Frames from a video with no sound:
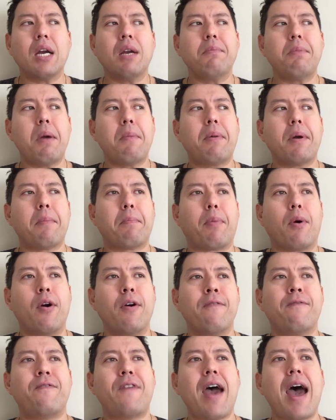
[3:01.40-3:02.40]
going to be able to
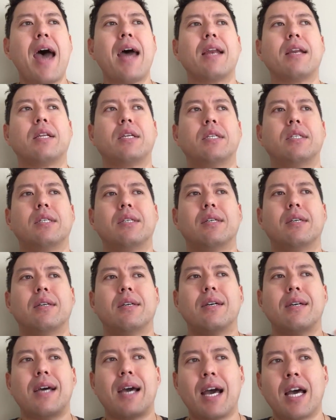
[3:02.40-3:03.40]
burn fat
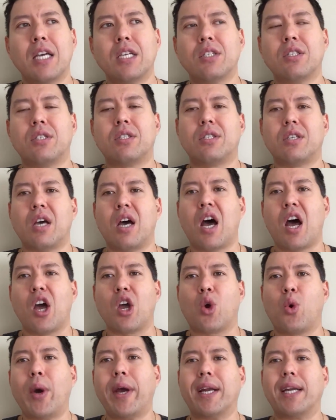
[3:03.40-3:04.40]
as uh,
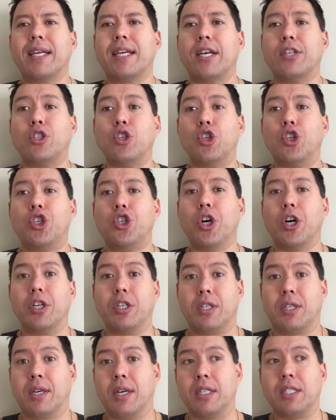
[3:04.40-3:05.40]
quickly as you should.
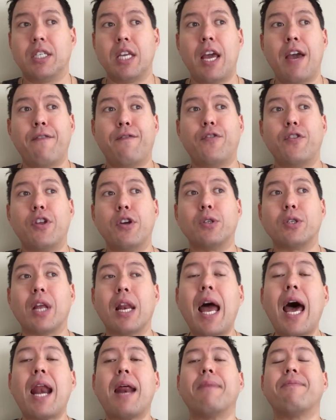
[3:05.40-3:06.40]
Because if there's a
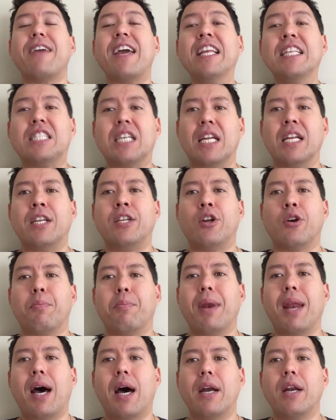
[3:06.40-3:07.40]
lot of insulin in your
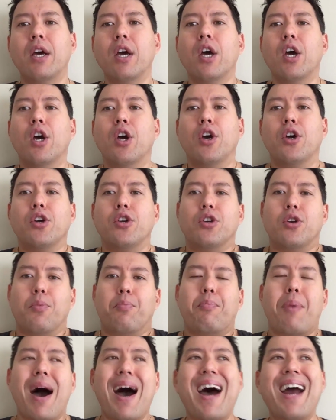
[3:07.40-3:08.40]
blood, your
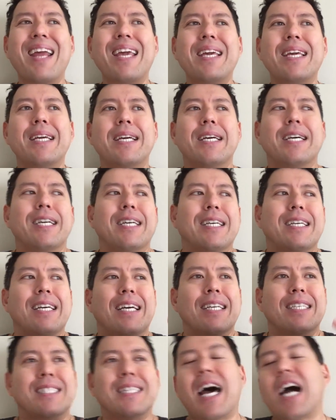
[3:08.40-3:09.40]
body
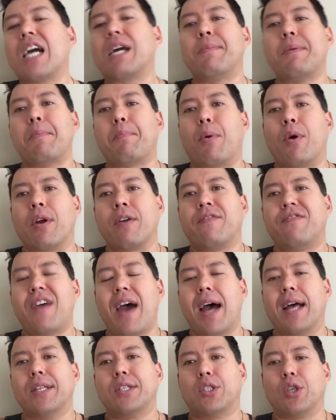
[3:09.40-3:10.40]
is not going to be burning
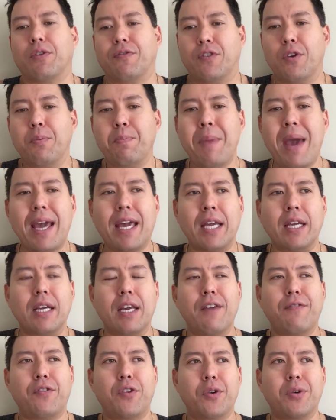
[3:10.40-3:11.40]
fat. So if you're making,
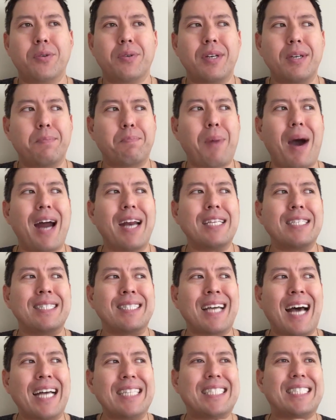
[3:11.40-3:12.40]
if your body's
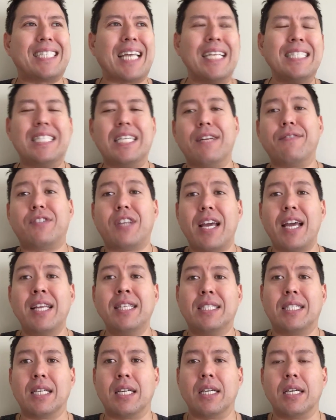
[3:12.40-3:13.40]
not sensitive to
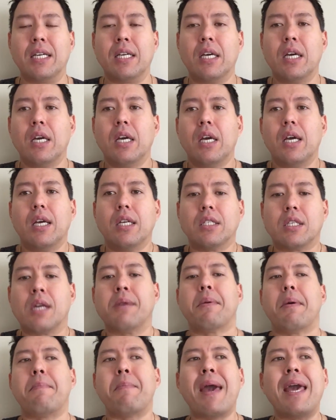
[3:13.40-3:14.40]
insulin, it's
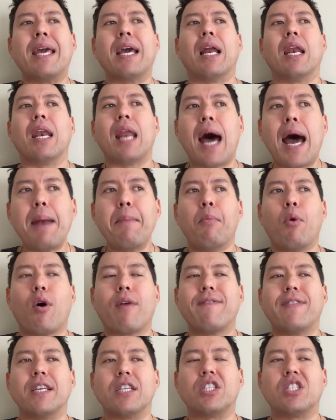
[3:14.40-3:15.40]
going to be making a lot more
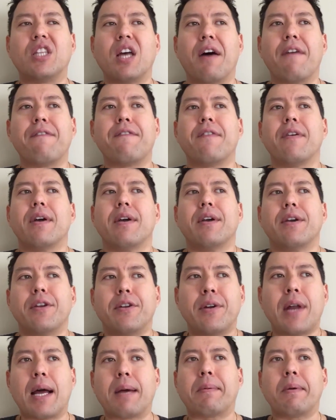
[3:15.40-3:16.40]
of this stuff.
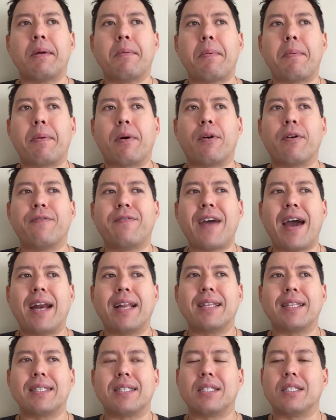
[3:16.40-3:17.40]
You're not going to be burning
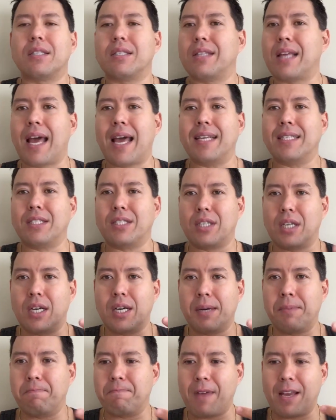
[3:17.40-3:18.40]
fat as as,
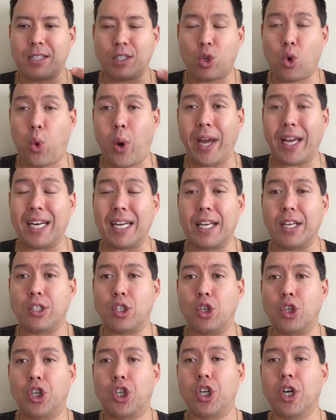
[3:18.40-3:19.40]
um, as quickly as
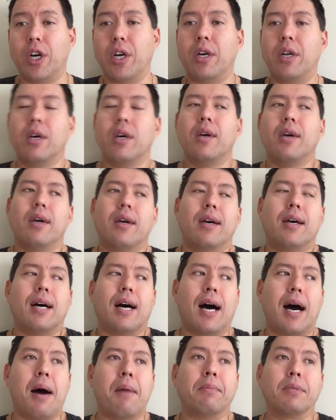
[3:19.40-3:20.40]
you should.
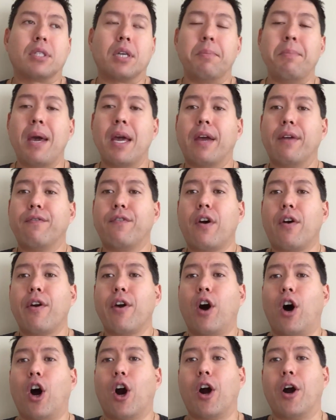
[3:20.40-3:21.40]
Um, it's going to make it very
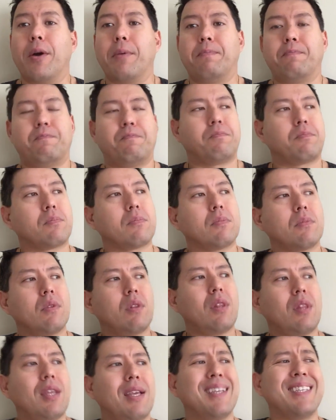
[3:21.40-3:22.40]
hard.
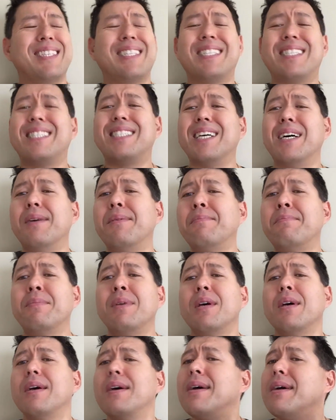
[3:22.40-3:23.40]
Some
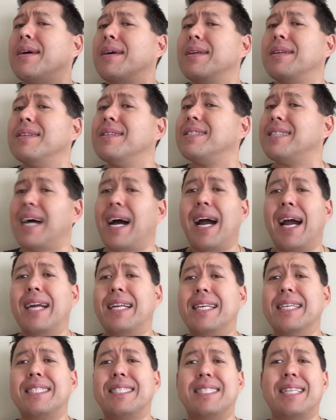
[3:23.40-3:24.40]

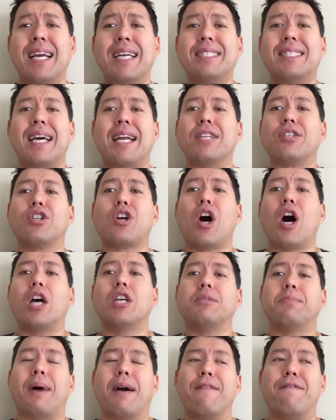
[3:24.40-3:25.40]
Scientists think that it's
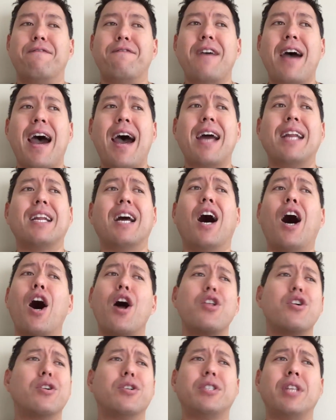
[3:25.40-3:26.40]
caused by fat.
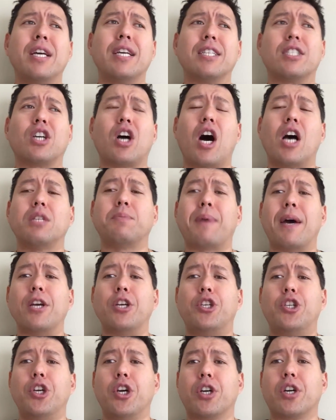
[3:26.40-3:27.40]
Others think it's caused by
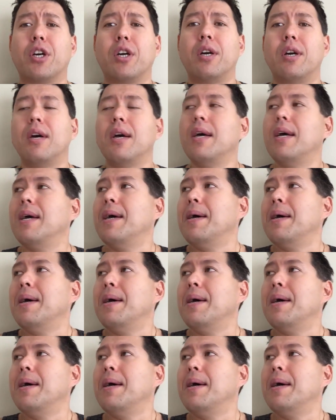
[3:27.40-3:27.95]
sugar.